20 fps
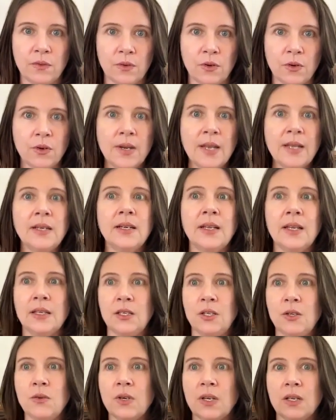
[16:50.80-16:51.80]
created
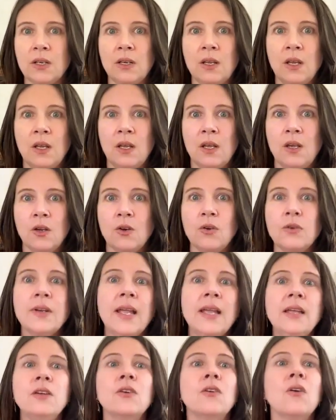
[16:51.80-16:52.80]
it, you can
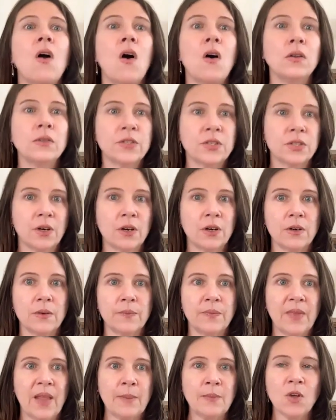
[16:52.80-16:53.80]
create your
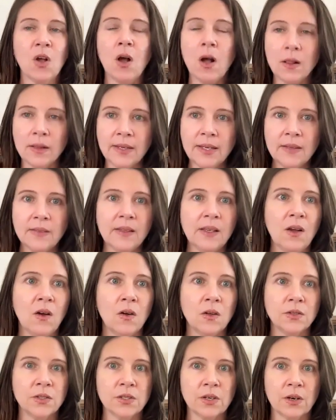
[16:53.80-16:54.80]
altar. I'm calling it the
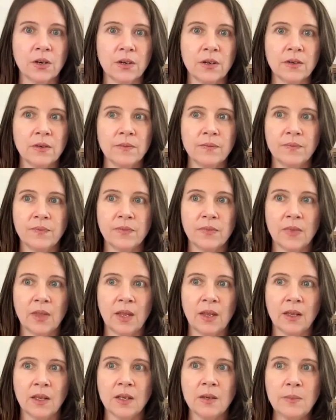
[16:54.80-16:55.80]
altar.
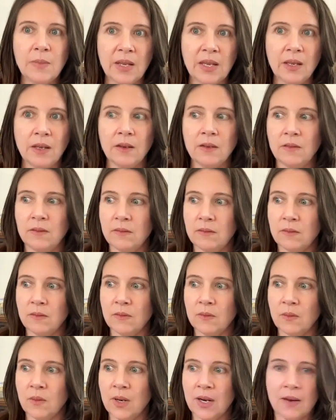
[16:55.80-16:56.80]
It can be
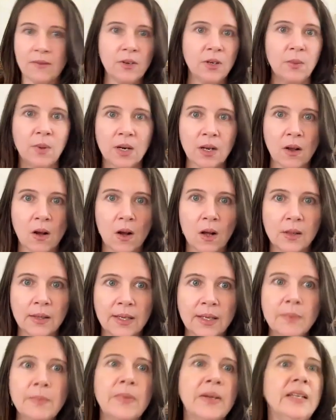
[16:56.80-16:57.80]
whatever you want to call
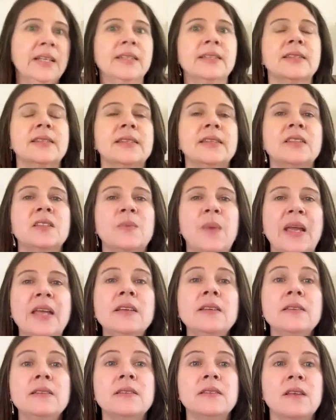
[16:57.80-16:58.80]
it, but it's the
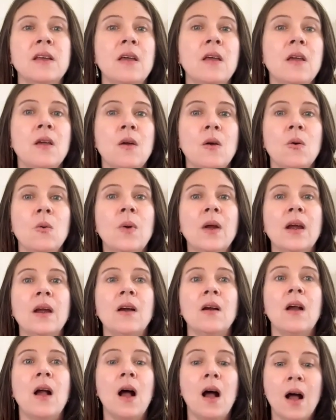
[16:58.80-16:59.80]
space
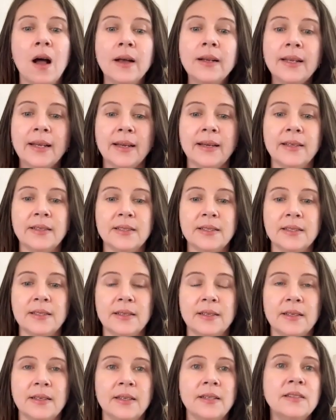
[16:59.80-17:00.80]
where on it
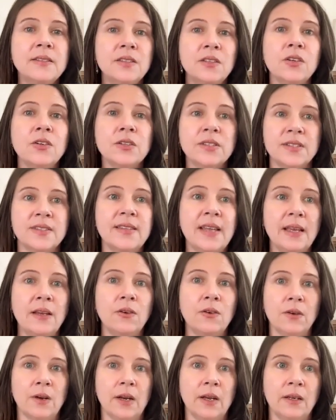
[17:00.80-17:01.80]
is your
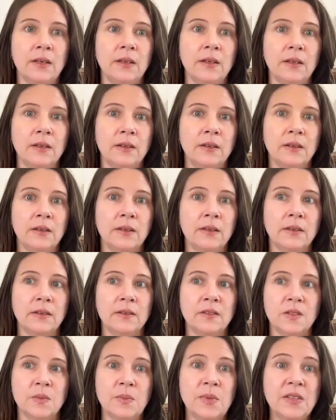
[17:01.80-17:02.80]
sacred.
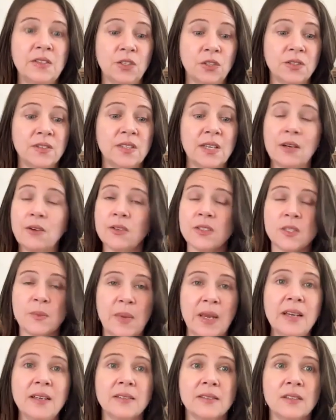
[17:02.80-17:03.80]
It's your sacred
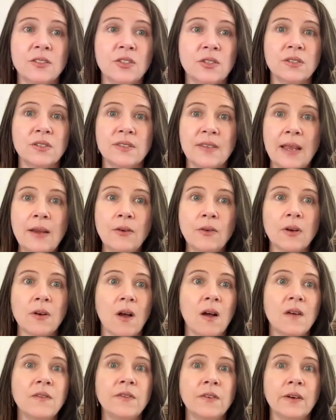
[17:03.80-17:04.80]
space. sacred
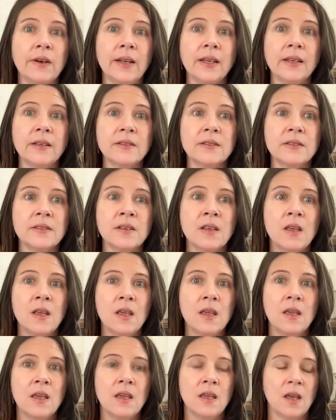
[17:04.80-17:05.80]
offerings.
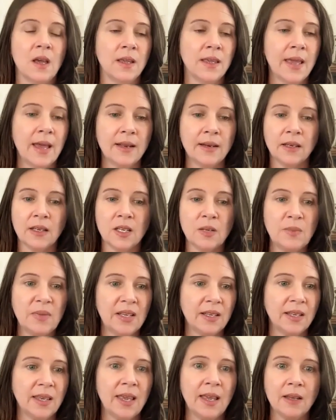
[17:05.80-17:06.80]
Again, it can
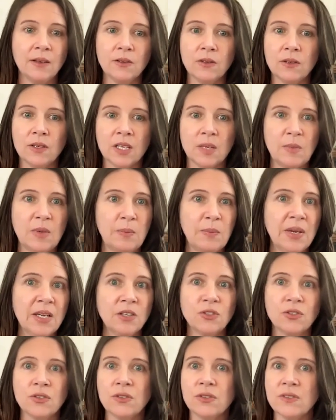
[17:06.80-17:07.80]
be a candle, it can be
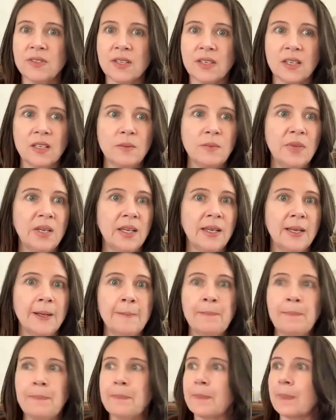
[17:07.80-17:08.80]
pictures, it can
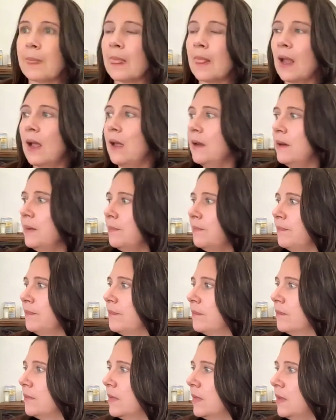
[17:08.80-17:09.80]
be,
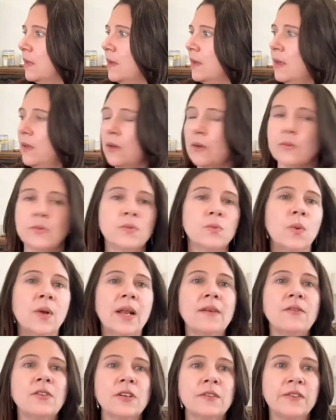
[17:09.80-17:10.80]
you know,
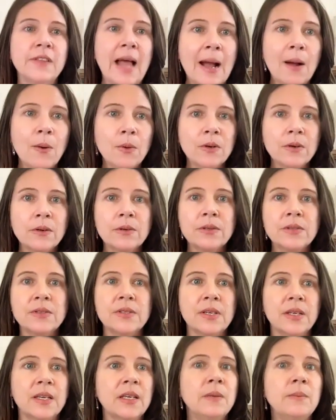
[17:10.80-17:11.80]
whatever,
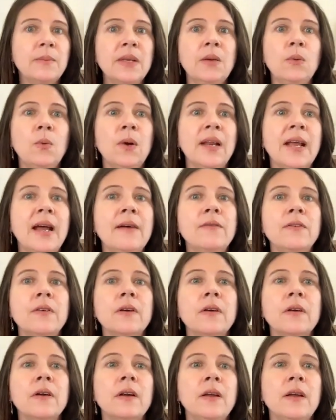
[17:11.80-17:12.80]
flowers, it can be
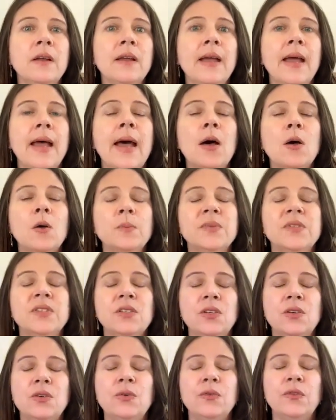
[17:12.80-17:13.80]
whatever helps
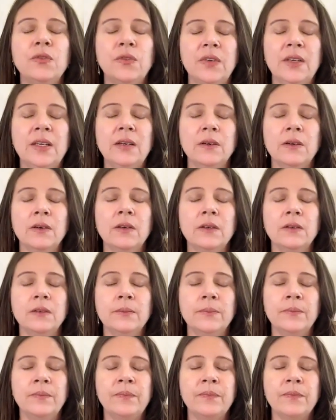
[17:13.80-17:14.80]
you
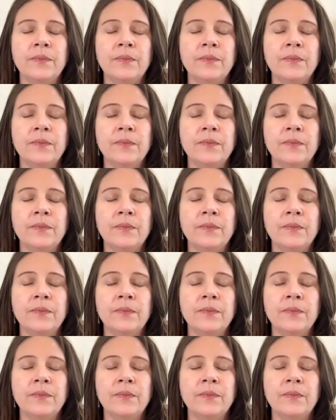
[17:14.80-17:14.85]
feel